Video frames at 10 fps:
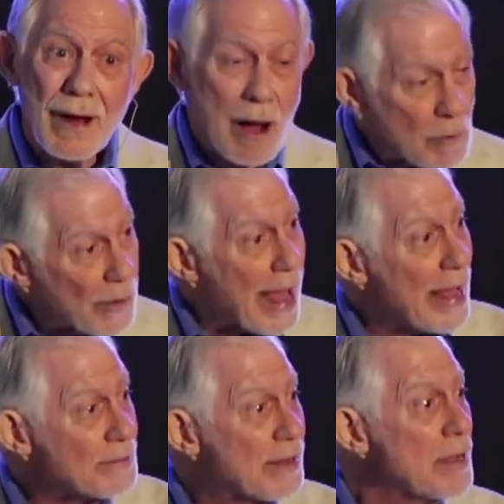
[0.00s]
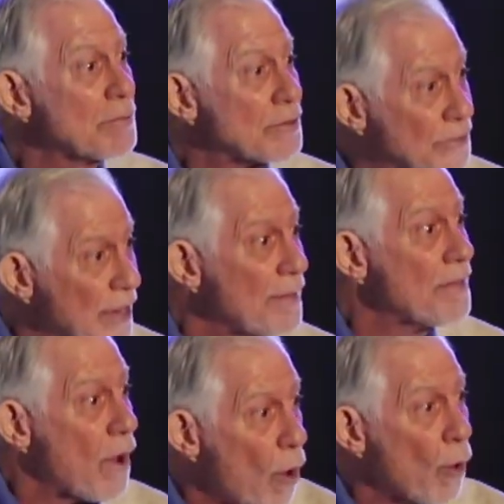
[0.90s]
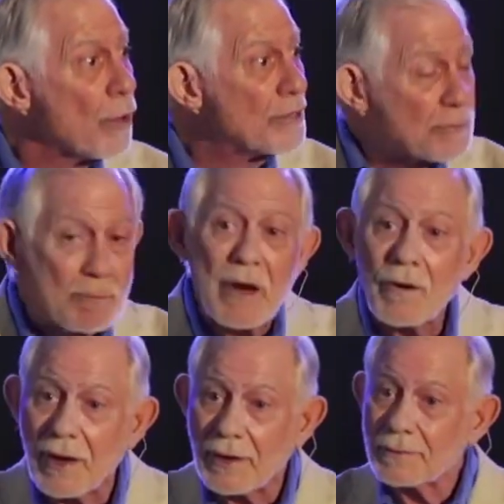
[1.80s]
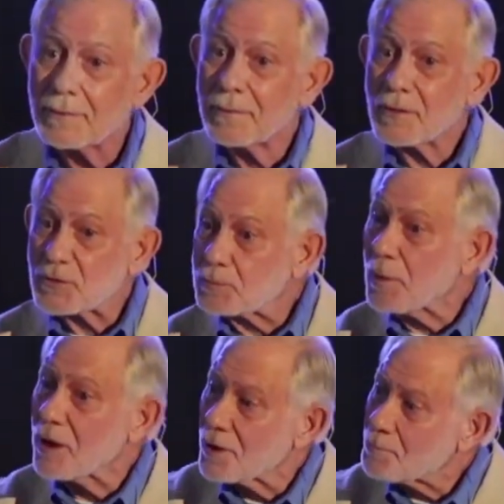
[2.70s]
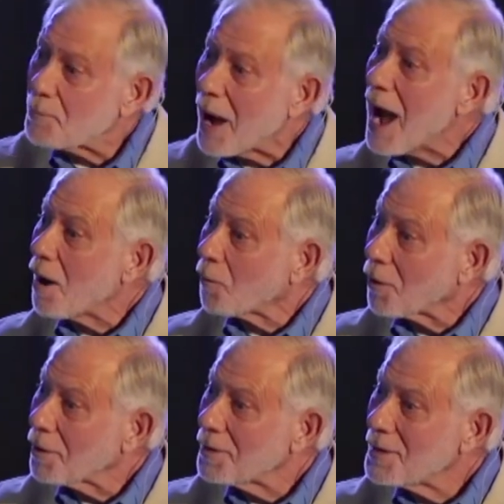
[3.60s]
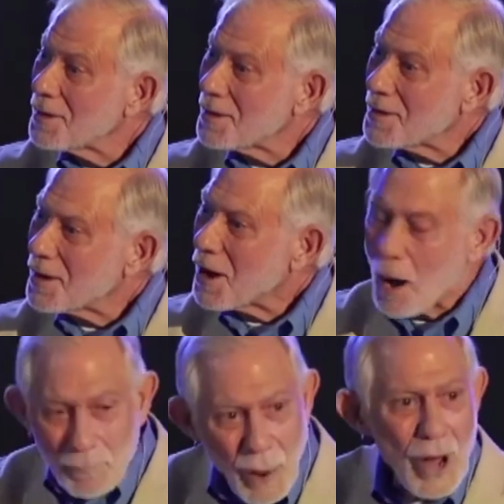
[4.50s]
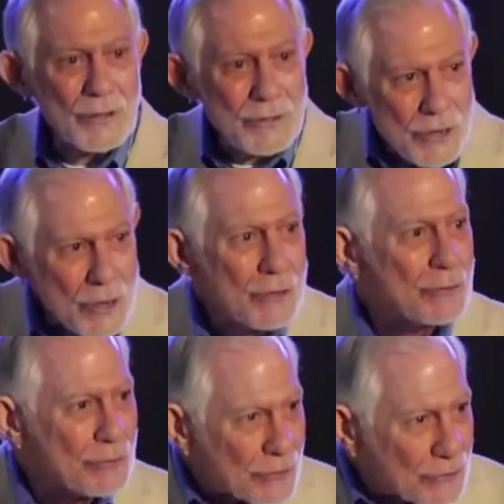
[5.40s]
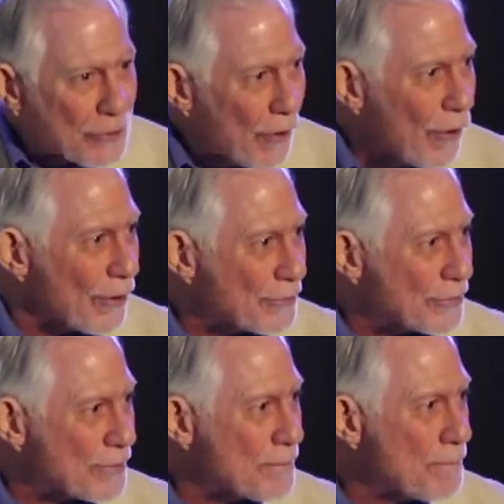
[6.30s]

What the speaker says: I'm going to ask him to send the Holy Spirit, the Spirit of power, upon you, the church.